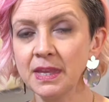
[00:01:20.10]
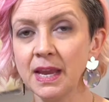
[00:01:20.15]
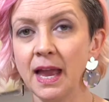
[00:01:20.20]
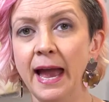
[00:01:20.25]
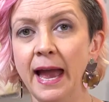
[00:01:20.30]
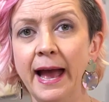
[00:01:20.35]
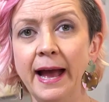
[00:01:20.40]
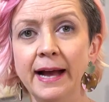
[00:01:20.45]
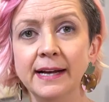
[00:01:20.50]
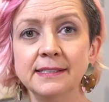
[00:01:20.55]

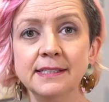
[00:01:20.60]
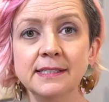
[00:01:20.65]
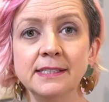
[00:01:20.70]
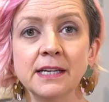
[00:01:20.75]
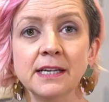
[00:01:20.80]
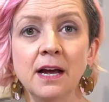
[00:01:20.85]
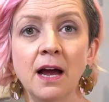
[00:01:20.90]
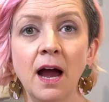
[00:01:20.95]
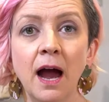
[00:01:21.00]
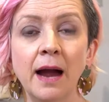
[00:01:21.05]
And
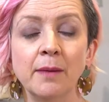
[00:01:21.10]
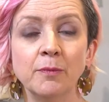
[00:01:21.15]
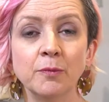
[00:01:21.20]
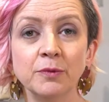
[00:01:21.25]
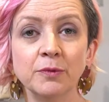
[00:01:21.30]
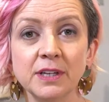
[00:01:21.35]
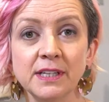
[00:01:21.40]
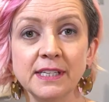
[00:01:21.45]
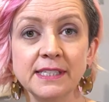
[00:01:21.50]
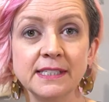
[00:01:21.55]
I'm
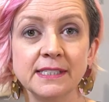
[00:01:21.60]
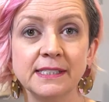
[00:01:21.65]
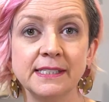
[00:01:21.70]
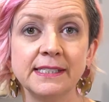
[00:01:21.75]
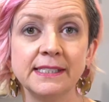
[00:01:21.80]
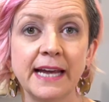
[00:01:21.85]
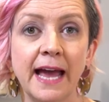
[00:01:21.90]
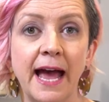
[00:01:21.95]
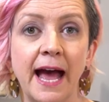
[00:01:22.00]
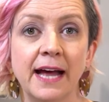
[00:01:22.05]
really a
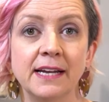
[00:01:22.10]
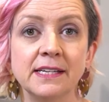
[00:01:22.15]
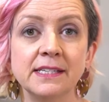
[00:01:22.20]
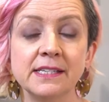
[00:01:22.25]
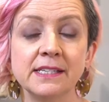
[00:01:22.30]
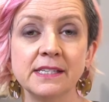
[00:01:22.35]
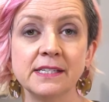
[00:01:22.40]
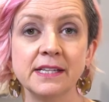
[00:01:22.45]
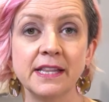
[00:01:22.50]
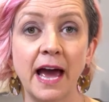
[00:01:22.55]

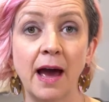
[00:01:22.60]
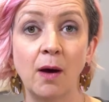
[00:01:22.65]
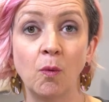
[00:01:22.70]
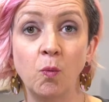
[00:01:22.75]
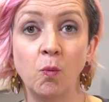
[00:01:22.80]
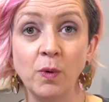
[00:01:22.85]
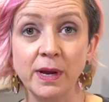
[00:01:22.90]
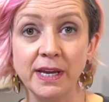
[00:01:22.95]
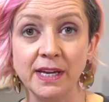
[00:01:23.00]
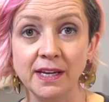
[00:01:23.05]
stand
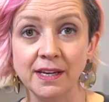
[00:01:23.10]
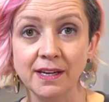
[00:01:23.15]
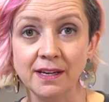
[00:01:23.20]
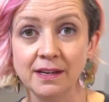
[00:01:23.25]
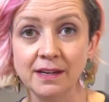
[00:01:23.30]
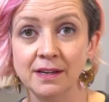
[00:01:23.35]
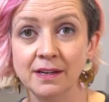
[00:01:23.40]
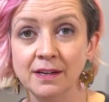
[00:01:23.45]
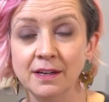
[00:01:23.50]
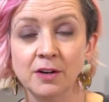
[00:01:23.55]
that
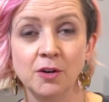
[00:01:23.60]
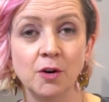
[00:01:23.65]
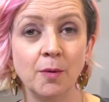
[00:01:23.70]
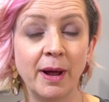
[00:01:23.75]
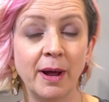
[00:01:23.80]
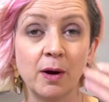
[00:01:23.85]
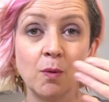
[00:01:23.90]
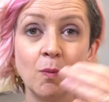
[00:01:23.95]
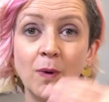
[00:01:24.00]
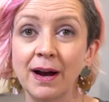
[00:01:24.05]
we, no
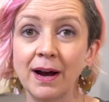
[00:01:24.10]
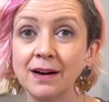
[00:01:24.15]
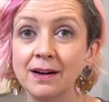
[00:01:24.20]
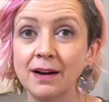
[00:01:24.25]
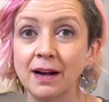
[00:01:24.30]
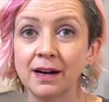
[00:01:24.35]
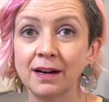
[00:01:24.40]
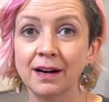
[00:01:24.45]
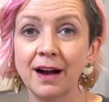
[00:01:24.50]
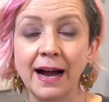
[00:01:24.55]
matter what
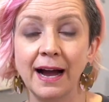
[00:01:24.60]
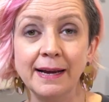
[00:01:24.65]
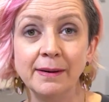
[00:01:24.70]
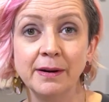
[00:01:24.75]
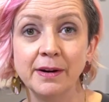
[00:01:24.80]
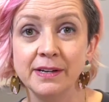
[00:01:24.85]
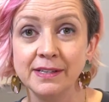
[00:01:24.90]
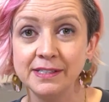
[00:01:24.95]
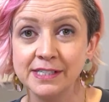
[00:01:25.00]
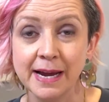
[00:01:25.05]

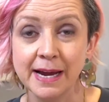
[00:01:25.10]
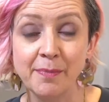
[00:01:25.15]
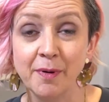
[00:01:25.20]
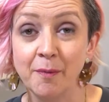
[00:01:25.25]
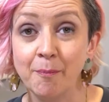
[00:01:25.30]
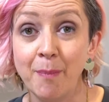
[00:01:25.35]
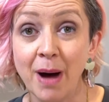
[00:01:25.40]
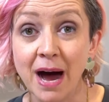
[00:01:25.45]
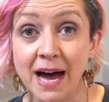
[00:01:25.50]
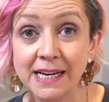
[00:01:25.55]
type
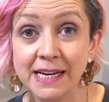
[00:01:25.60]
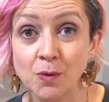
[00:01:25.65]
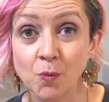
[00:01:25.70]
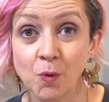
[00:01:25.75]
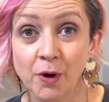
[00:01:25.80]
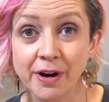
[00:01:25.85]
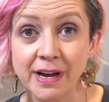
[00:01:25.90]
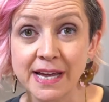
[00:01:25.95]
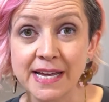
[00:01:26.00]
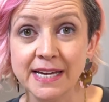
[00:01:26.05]
of body
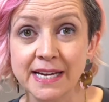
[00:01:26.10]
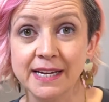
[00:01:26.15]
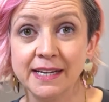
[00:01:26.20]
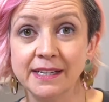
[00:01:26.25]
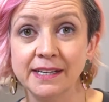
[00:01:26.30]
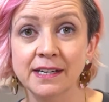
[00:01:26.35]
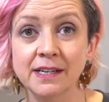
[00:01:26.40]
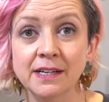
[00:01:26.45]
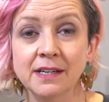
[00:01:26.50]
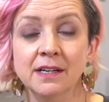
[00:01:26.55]
we're
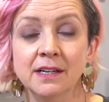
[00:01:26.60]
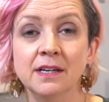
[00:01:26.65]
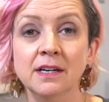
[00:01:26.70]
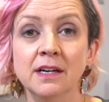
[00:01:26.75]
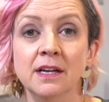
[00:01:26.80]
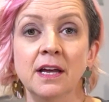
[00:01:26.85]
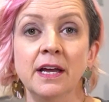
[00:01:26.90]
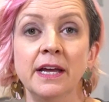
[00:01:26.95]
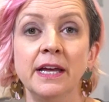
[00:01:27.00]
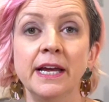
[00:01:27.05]
in,
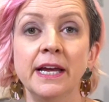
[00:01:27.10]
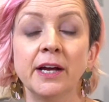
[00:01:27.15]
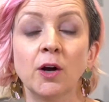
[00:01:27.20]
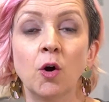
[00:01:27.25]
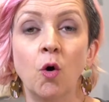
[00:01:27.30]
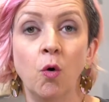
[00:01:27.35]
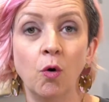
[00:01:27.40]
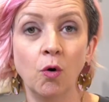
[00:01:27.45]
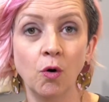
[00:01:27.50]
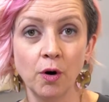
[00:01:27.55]

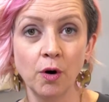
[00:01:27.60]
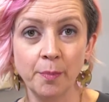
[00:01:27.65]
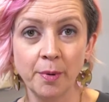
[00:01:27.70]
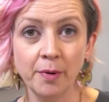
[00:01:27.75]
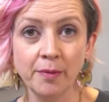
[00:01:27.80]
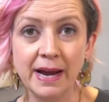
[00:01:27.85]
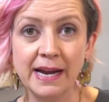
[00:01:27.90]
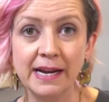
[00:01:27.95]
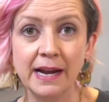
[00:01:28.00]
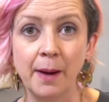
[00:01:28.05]

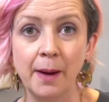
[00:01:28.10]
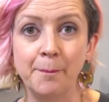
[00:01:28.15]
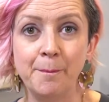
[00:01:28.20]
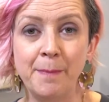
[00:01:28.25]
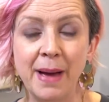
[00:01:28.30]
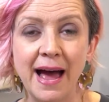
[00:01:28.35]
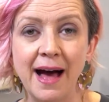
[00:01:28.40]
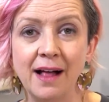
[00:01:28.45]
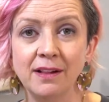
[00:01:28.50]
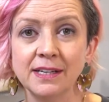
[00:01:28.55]
incorporate a
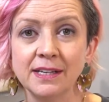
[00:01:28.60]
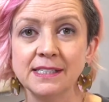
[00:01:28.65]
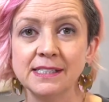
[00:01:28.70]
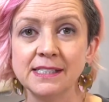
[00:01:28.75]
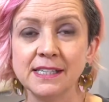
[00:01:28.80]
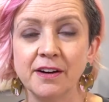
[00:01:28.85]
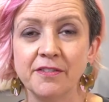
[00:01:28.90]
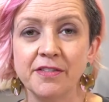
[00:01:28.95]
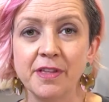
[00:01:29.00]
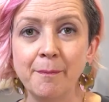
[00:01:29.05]
balance
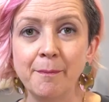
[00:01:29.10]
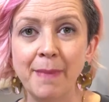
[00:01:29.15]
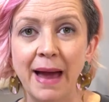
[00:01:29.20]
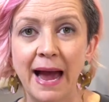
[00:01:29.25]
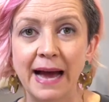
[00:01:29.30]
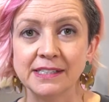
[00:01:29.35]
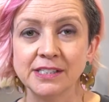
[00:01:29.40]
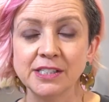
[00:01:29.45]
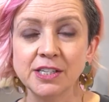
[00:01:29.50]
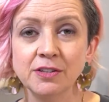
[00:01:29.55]
of the
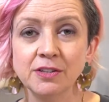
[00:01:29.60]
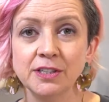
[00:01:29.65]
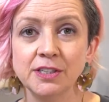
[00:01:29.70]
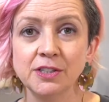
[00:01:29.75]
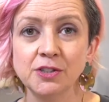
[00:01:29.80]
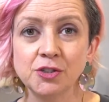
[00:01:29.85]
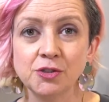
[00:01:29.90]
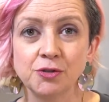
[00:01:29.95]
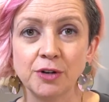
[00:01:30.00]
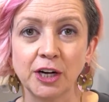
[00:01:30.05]

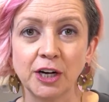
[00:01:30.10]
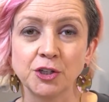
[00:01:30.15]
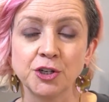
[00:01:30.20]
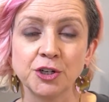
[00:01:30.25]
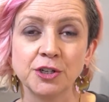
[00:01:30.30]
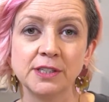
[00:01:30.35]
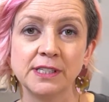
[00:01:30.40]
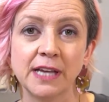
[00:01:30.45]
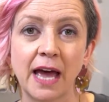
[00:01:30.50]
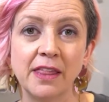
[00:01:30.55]
masculine
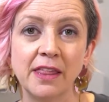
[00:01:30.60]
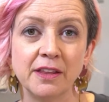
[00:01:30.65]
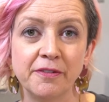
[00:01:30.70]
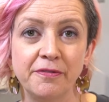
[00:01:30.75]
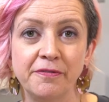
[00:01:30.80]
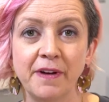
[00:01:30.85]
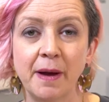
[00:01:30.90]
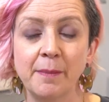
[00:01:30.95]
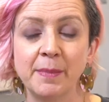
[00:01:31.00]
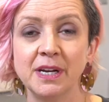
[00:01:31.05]
structures and the
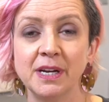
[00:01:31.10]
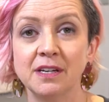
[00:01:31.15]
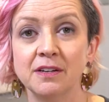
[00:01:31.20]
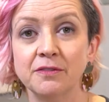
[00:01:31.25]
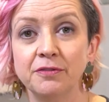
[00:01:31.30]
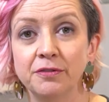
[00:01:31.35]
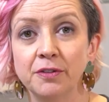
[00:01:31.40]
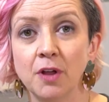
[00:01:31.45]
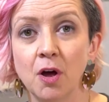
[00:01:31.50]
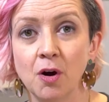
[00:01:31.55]
feminine
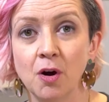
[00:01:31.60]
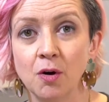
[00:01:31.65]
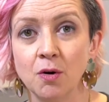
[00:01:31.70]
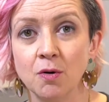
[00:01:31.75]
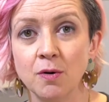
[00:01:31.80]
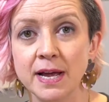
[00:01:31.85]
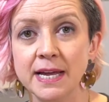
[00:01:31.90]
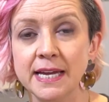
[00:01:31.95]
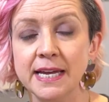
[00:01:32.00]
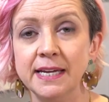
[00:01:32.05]

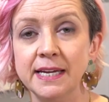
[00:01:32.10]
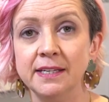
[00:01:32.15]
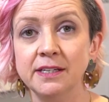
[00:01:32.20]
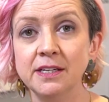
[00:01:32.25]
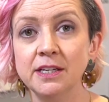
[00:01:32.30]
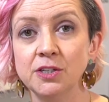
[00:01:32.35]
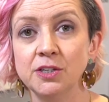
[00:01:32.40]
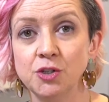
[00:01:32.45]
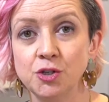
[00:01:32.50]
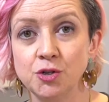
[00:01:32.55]
flow
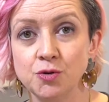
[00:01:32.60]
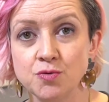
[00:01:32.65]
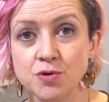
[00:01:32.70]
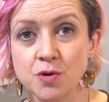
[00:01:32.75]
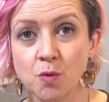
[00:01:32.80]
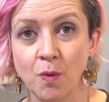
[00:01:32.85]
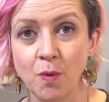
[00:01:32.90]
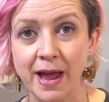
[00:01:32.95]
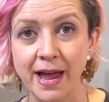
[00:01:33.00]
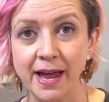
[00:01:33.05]
into
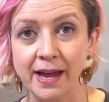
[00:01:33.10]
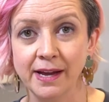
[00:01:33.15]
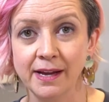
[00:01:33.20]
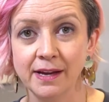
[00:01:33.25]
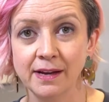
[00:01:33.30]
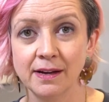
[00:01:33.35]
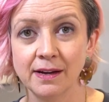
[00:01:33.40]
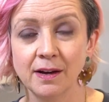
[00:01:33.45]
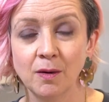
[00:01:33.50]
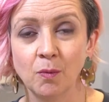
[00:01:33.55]
the
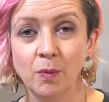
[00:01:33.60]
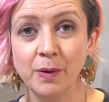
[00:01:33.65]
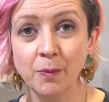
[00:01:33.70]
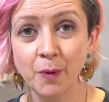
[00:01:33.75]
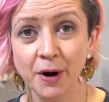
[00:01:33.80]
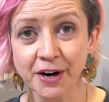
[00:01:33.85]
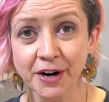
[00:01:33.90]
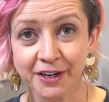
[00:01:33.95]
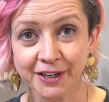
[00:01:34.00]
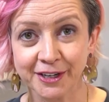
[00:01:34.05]
way we
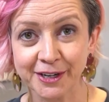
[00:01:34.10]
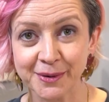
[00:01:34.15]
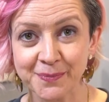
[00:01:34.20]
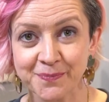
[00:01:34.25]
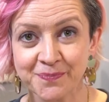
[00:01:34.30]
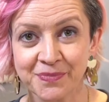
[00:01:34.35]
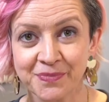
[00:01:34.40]
work.